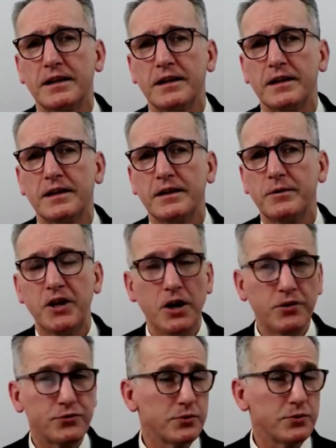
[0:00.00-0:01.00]
We go
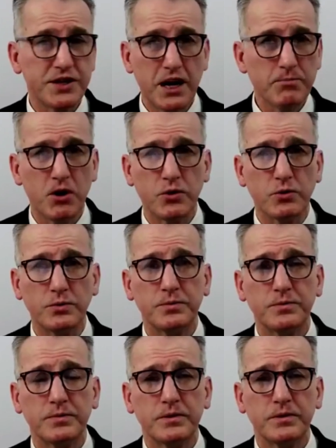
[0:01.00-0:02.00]
through a sale model
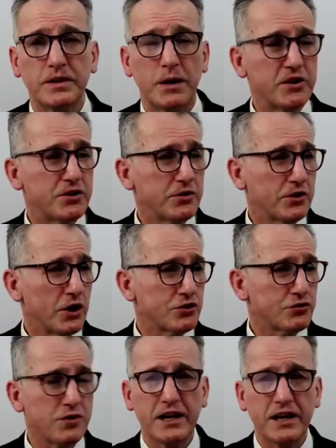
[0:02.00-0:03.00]
and we go
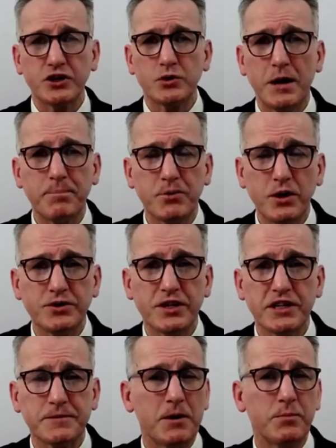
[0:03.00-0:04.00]
straight into our process,
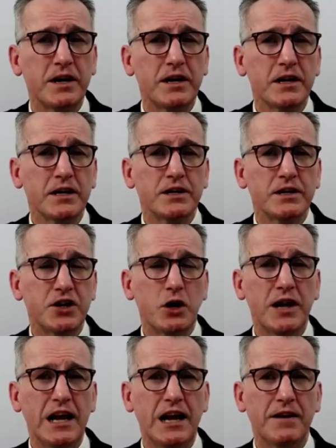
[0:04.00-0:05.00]
but we don't
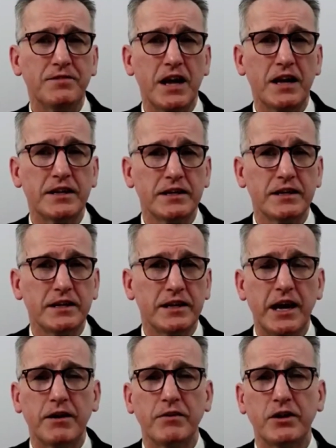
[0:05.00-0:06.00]
have that
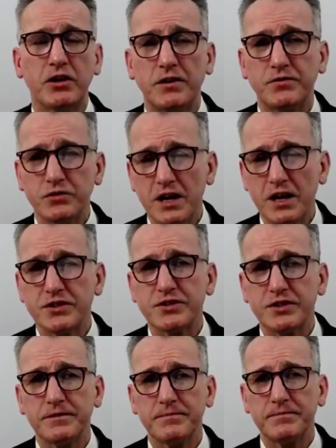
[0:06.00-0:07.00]
area of trust.
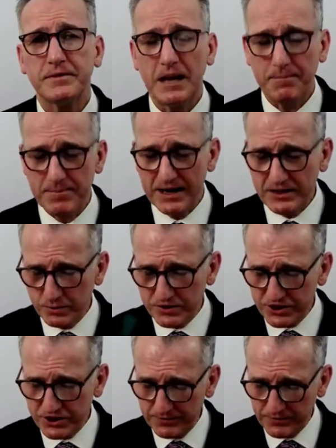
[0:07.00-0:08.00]
Come back to what
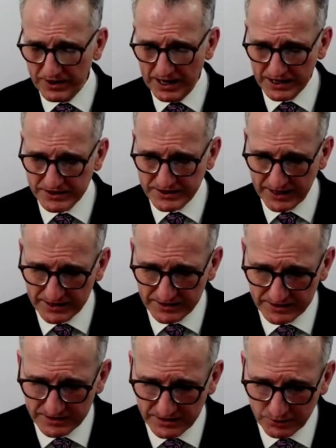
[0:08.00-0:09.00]
Steve Renata said.
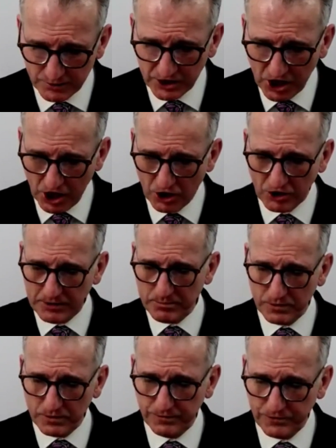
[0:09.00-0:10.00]
We can only
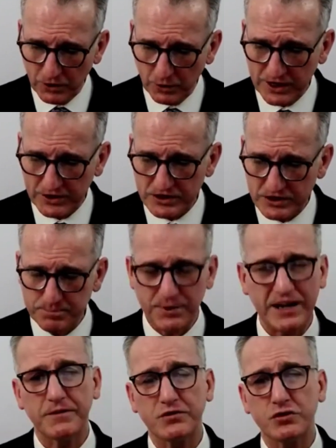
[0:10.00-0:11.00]
move forward at the speed
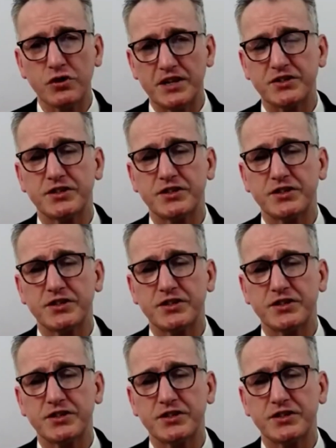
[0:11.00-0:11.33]
of trust.